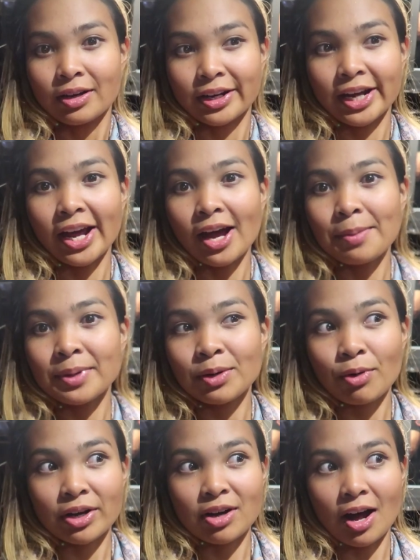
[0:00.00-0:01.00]
Okay, I'm in
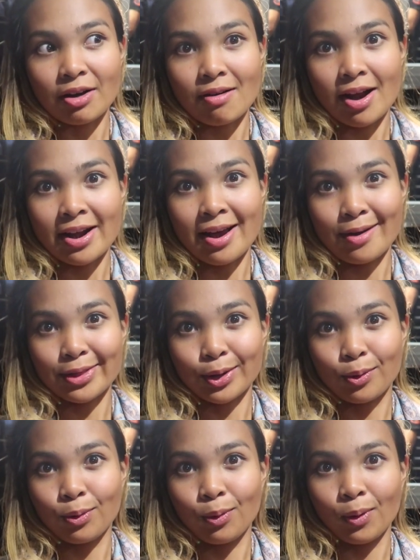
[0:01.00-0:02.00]
red, Rengata right now. The
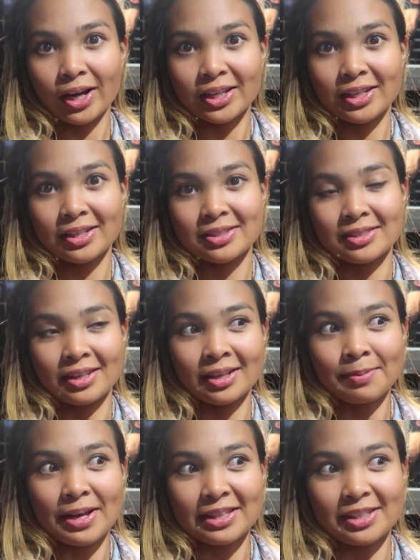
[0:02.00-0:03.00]
quirkiest thing
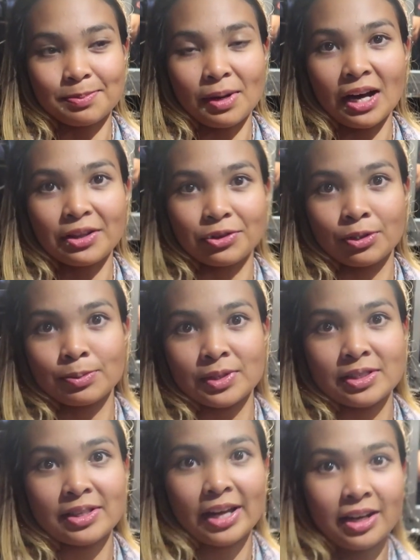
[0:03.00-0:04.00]
about these bathrooms
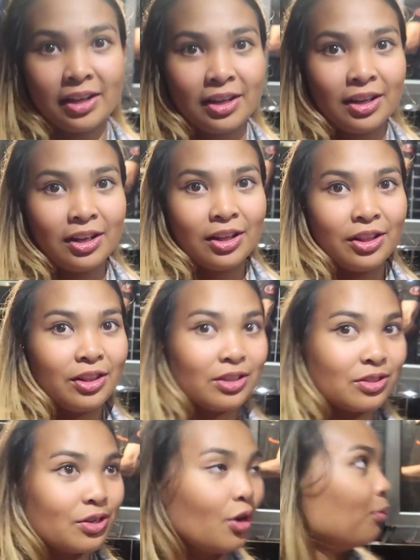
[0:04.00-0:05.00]
is that
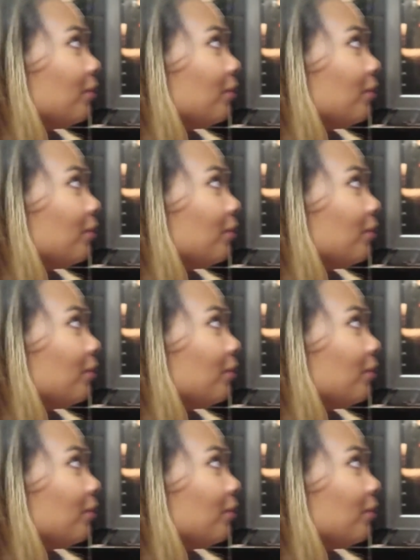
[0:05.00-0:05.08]
there's no